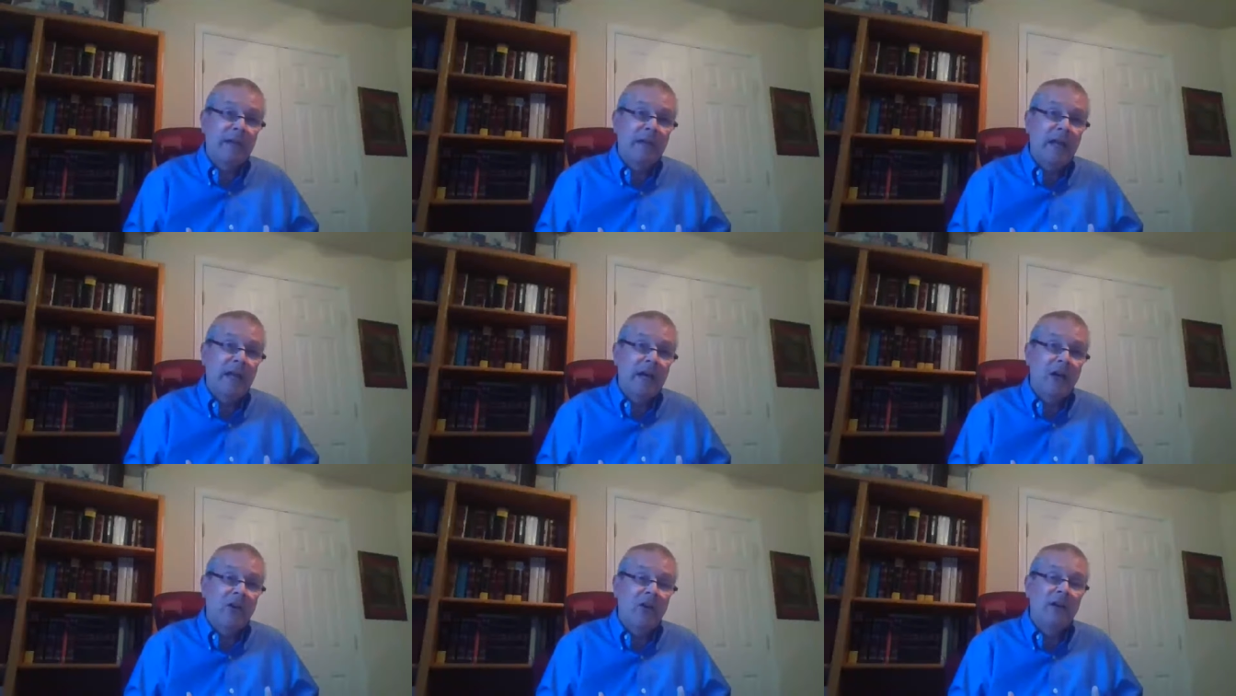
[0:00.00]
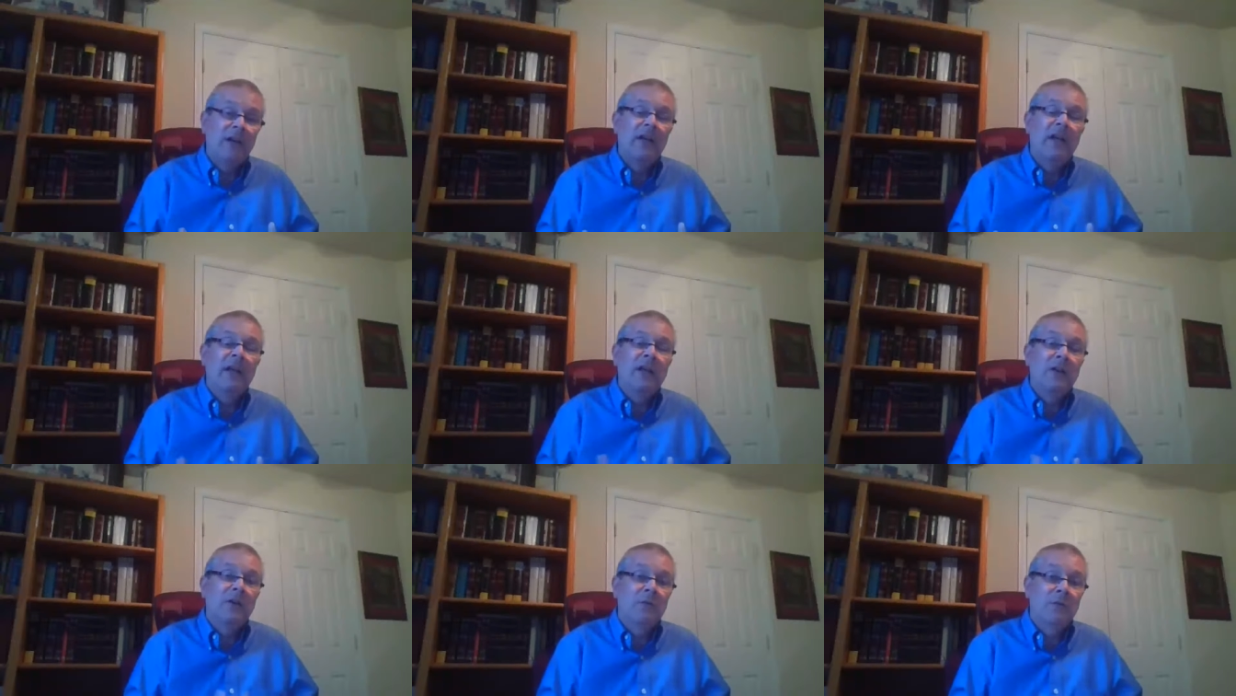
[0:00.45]
Herod
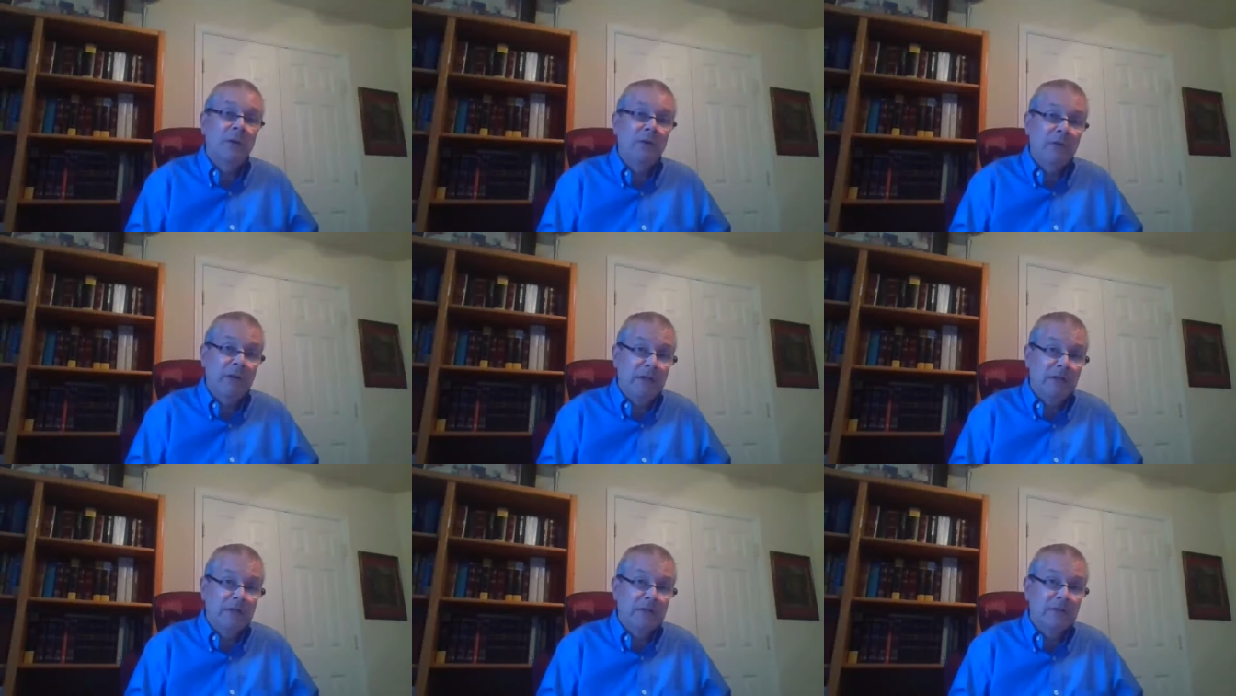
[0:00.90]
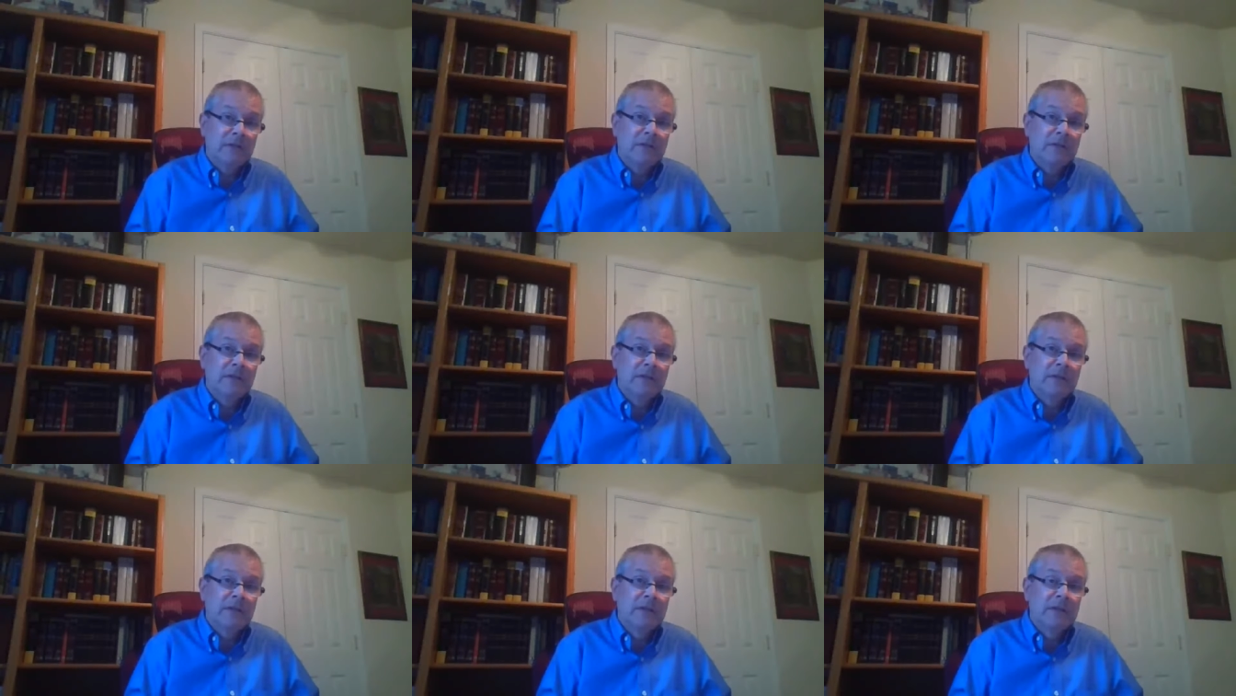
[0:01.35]
and Herodias,
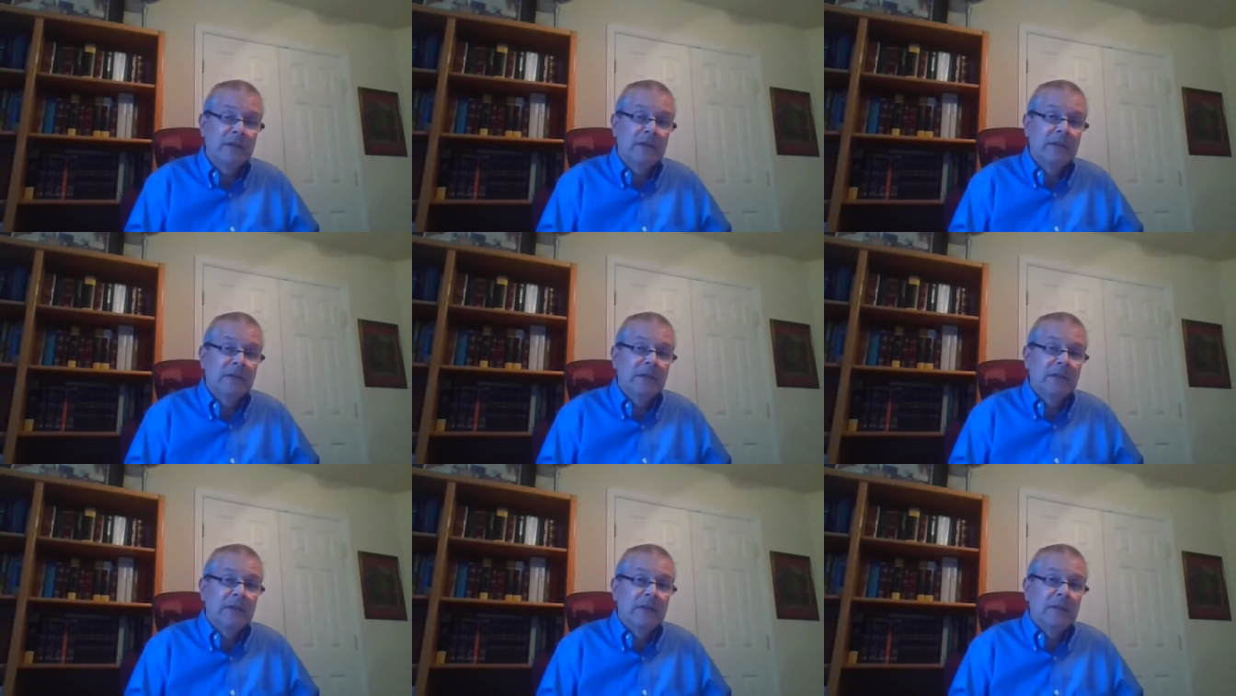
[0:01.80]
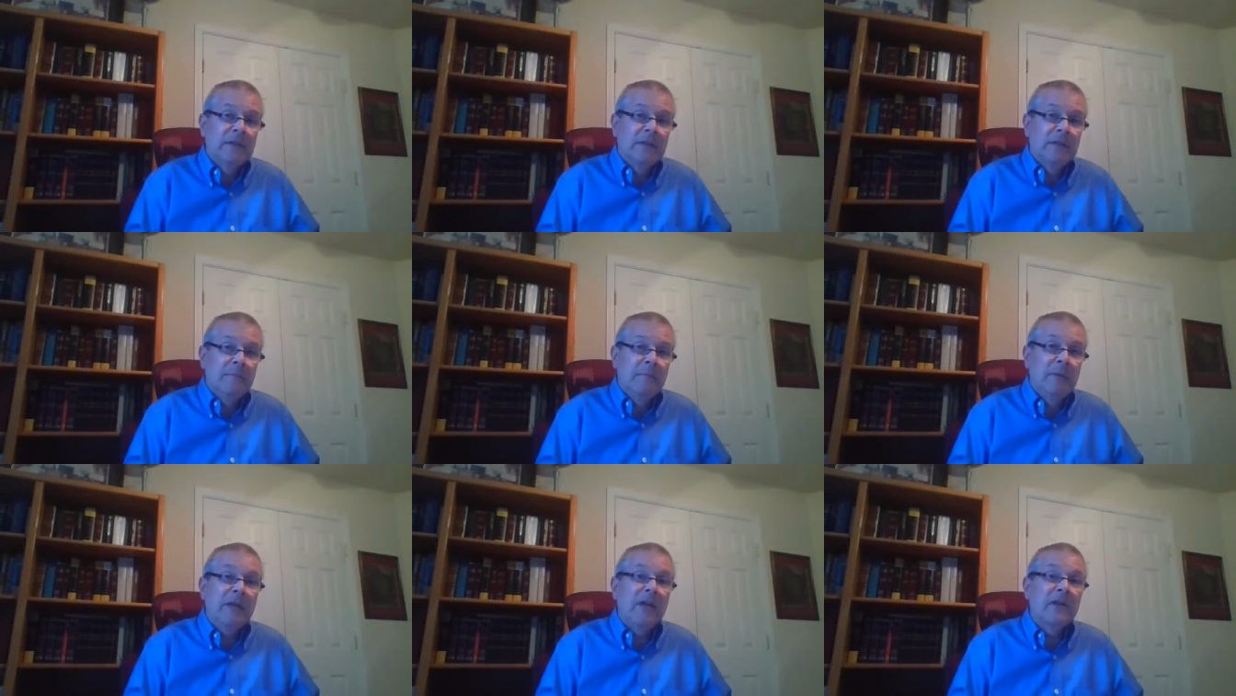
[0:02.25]

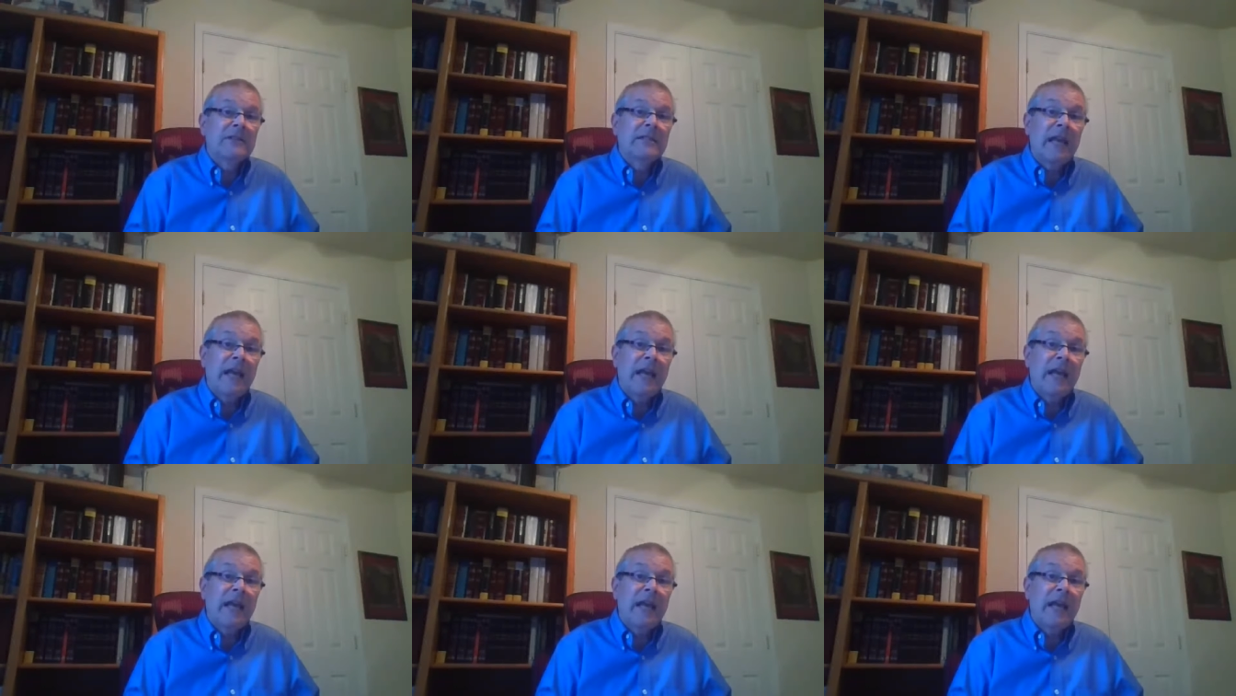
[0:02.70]
because